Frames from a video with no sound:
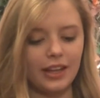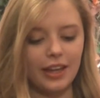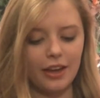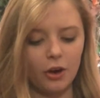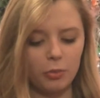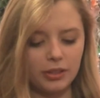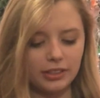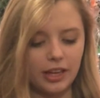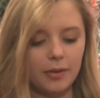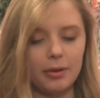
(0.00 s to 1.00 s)
it opens
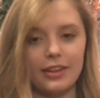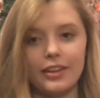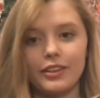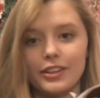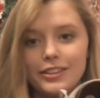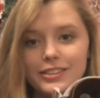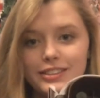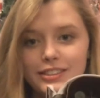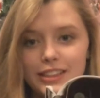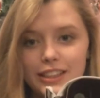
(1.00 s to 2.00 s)
up and then there's
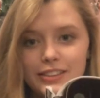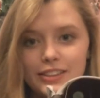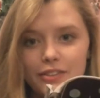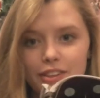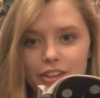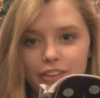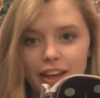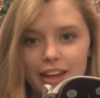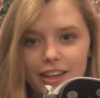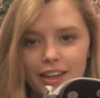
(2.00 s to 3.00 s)
six of their
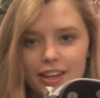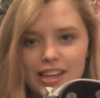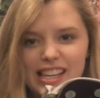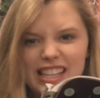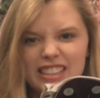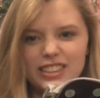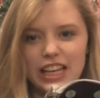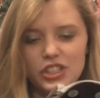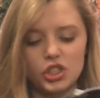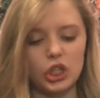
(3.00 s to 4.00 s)
like
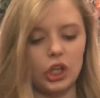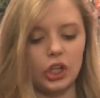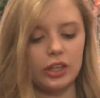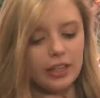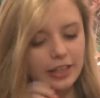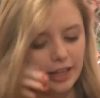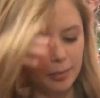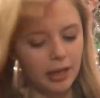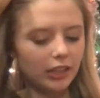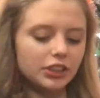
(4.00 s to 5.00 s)
essential nail
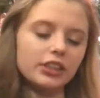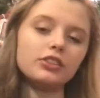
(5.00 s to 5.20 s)
polishes.